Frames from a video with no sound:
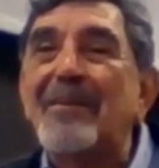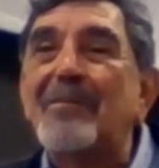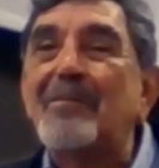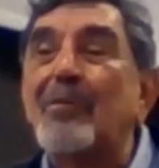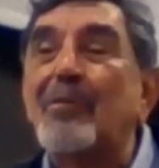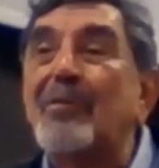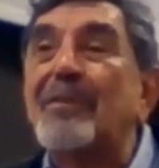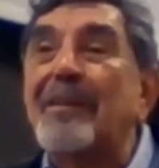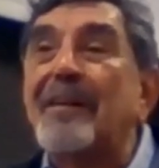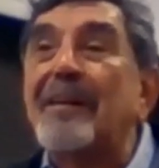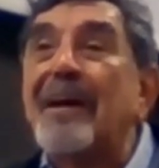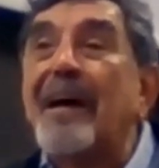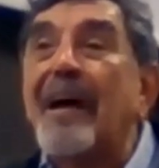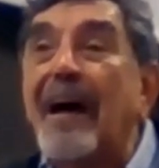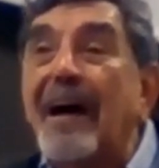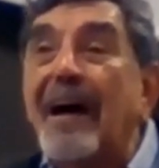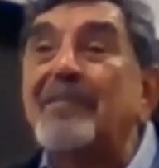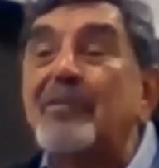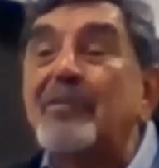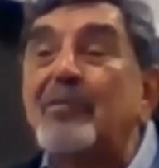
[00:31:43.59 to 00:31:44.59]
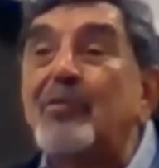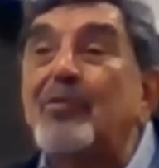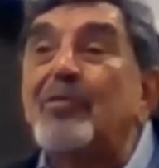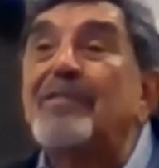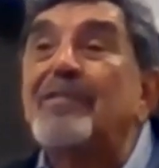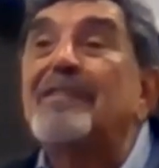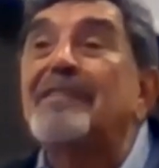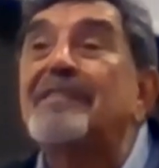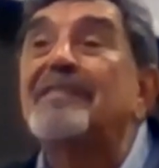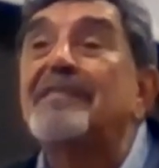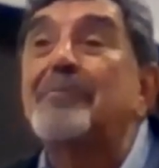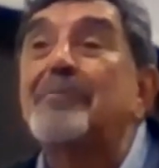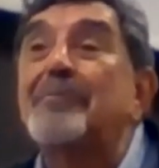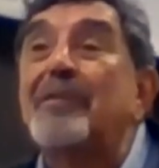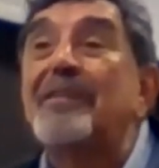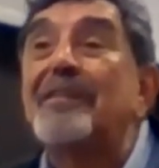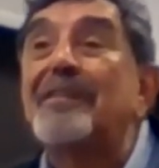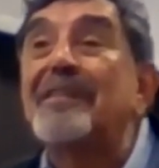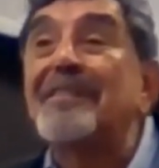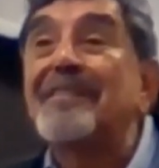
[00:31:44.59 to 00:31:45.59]
So, and during this
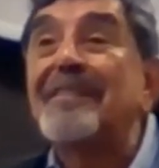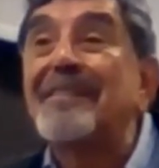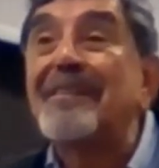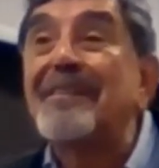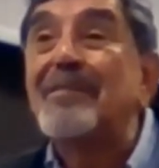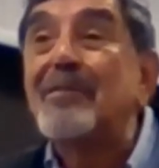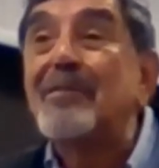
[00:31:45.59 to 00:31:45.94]
period,